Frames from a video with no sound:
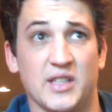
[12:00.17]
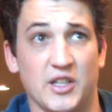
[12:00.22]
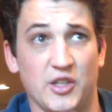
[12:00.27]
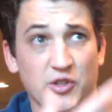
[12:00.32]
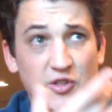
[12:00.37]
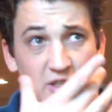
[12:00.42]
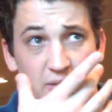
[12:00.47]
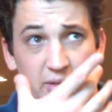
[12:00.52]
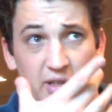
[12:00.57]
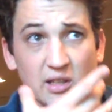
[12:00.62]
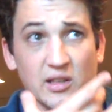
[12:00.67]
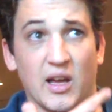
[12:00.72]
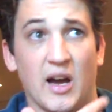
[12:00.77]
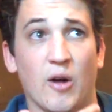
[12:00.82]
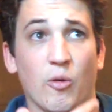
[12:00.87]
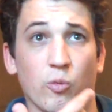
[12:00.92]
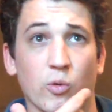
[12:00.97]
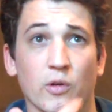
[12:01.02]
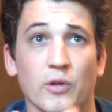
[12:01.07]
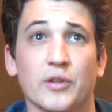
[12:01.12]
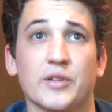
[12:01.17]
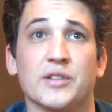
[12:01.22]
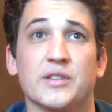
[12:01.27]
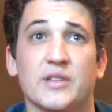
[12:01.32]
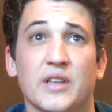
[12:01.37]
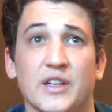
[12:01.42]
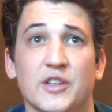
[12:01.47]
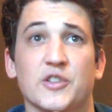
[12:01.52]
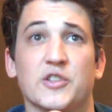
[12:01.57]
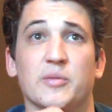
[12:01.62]
they used to be a lot worse.
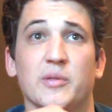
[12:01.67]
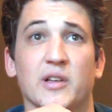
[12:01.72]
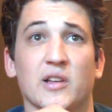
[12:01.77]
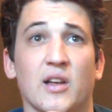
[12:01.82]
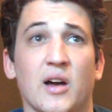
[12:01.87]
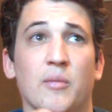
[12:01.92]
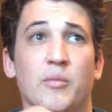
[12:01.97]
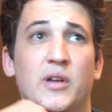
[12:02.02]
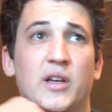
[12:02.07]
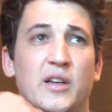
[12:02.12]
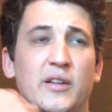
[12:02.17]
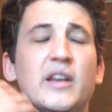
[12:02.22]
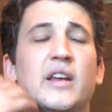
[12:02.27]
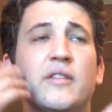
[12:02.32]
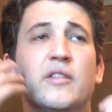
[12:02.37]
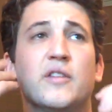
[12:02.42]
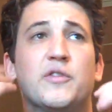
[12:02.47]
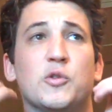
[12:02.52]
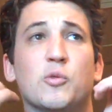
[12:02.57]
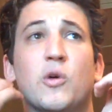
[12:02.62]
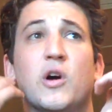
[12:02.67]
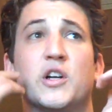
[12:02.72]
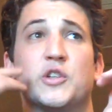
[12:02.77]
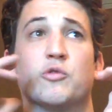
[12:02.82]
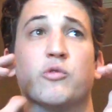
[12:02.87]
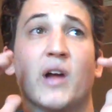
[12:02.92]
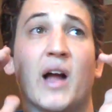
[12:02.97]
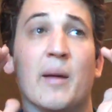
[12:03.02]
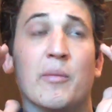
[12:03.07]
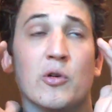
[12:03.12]
They used to be a lot. Even if you watch
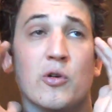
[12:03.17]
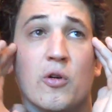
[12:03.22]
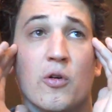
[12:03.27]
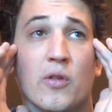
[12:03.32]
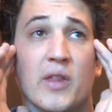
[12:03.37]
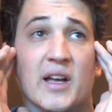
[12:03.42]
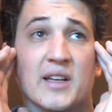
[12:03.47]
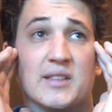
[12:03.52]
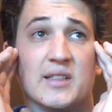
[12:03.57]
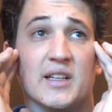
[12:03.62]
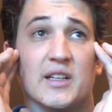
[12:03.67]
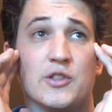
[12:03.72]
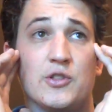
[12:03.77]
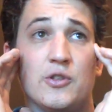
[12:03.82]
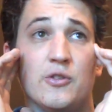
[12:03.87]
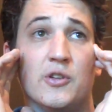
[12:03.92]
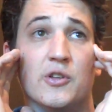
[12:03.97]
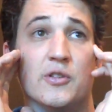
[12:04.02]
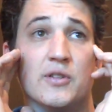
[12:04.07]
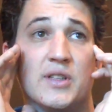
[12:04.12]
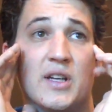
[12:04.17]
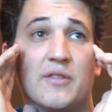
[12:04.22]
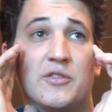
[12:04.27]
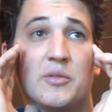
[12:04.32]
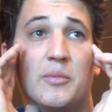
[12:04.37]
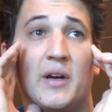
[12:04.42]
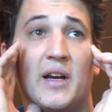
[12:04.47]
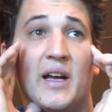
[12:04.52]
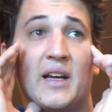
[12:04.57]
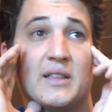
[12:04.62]
Rabbit Hole, that's like 2 years after
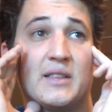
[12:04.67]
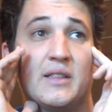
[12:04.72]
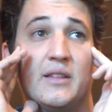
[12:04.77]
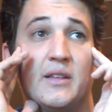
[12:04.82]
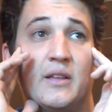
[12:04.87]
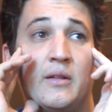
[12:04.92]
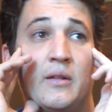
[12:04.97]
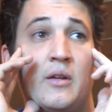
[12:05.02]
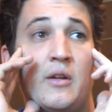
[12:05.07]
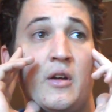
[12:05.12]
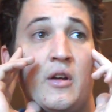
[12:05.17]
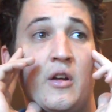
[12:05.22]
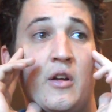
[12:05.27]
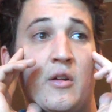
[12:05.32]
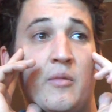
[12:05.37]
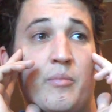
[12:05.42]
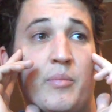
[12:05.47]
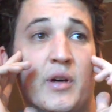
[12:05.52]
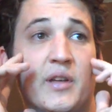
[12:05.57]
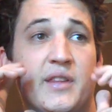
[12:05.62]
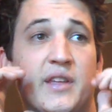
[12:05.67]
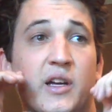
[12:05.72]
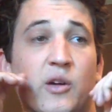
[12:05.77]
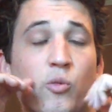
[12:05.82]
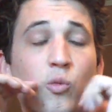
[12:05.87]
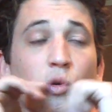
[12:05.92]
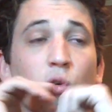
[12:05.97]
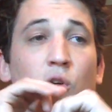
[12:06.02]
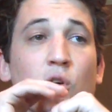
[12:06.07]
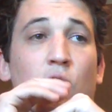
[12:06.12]
my accident. But they
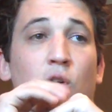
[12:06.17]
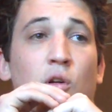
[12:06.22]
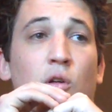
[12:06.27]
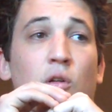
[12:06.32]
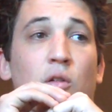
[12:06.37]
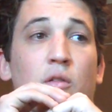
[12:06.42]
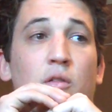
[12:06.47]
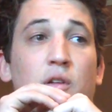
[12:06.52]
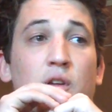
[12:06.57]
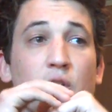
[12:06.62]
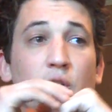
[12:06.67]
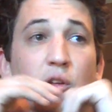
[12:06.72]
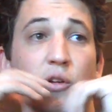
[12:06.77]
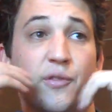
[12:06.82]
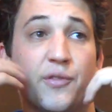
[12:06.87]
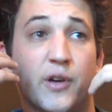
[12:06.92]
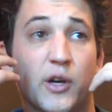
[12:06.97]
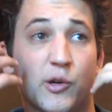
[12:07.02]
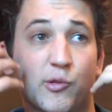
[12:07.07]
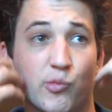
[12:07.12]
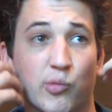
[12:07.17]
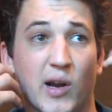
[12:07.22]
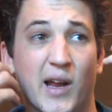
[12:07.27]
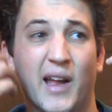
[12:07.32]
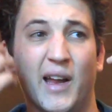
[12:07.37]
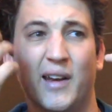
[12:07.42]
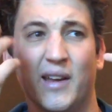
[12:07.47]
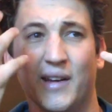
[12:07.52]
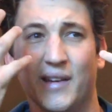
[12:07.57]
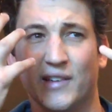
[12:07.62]
were, they're very
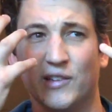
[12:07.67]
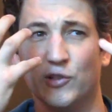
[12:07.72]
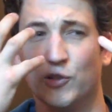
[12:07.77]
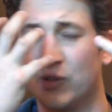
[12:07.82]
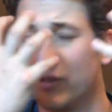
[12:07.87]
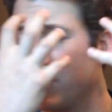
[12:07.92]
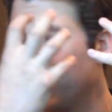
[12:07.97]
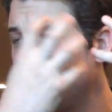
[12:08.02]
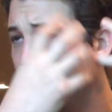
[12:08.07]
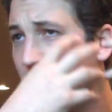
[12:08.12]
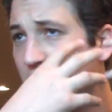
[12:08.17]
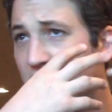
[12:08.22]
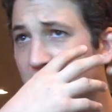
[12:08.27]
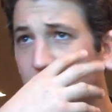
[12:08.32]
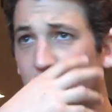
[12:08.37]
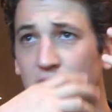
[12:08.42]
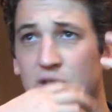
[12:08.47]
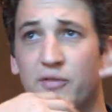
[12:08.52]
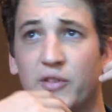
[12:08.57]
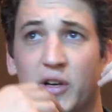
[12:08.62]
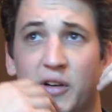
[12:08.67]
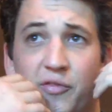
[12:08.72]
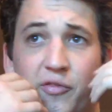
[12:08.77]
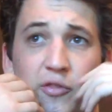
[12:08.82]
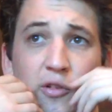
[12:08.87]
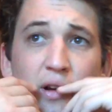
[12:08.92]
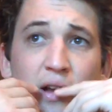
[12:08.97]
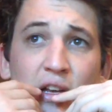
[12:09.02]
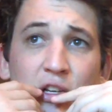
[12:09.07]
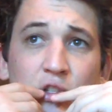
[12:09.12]
red, and they looked very
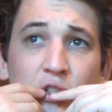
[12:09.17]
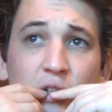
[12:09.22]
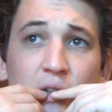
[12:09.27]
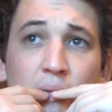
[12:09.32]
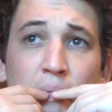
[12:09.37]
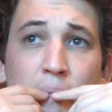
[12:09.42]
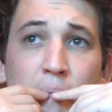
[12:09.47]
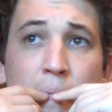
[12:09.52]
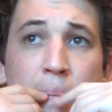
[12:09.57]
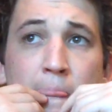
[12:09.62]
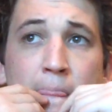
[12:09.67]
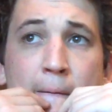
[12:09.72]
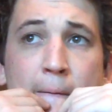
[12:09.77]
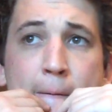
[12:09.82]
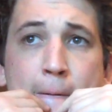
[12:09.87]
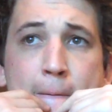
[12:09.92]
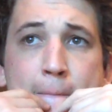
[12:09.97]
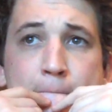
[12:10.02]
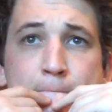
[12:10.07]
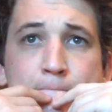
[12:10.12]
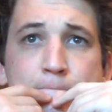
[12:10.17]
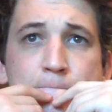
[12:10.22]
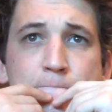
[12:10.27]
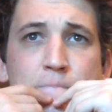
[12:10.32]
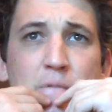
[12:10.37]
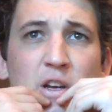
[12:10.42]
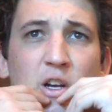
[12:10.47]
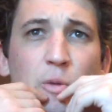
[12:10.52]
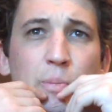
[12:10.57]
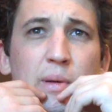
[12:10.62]
fresh,
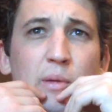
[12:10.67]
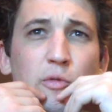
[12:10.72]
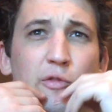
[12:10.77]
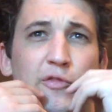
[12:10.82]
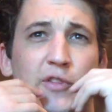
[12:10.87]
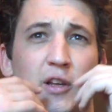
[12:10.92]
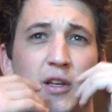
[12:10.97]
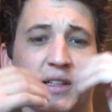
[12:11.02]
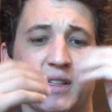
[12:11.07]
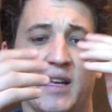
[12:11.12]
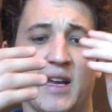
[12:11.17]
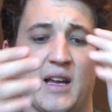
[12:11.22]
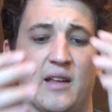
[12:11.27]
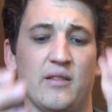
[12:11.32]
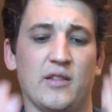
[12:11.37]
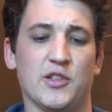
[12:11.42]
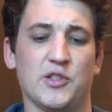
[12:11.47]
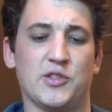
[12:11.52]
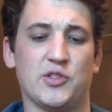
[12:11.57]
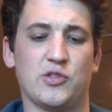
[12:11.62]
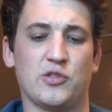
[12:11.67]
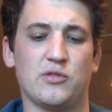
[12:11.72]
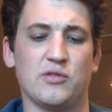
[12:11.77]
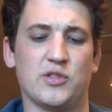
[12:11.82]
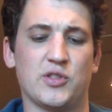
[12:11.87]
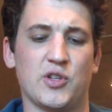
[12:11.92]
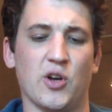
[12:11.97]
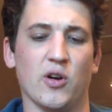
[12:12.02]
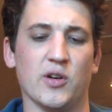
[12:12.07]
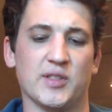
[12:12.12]
and people felt like the
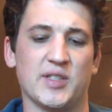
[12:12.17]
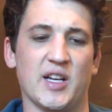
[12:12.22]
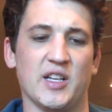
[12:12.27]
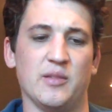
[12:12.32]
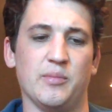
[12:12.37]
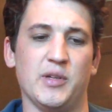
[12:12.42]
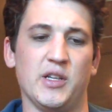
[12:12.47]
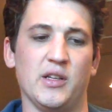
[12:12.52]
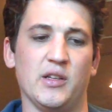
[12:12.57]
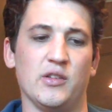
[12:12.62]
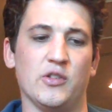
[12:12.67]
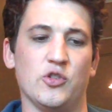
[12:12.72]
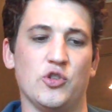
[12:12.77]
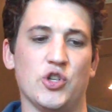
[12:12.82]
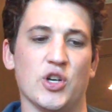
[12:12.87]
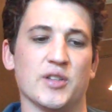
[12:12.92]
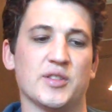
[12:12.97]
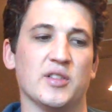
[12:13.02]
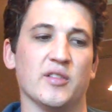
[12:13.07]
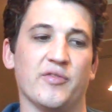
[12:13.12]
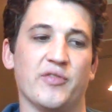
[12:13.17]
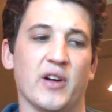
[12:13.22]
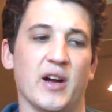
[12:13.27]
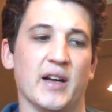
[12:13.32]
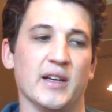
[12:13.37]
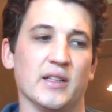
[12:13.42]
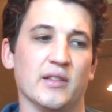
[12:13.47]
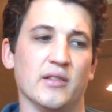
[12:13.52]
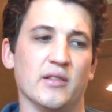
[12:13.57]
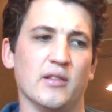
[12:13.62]
scars had to be
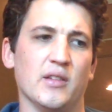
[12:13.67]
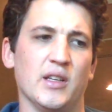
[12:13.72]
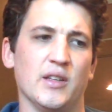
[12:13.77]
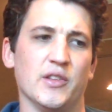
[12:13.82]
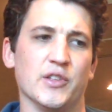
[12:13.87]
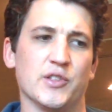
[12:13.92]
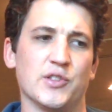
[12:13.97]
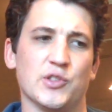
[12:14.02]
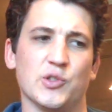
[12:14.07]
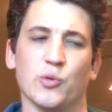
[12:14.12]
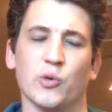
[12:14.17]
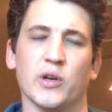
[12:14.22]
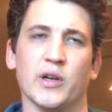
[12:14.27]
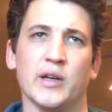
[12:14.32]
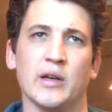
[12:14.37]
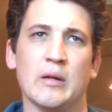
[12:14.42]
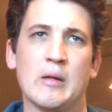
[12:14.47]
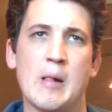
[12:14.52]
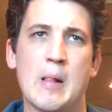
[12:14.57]
justified in the story.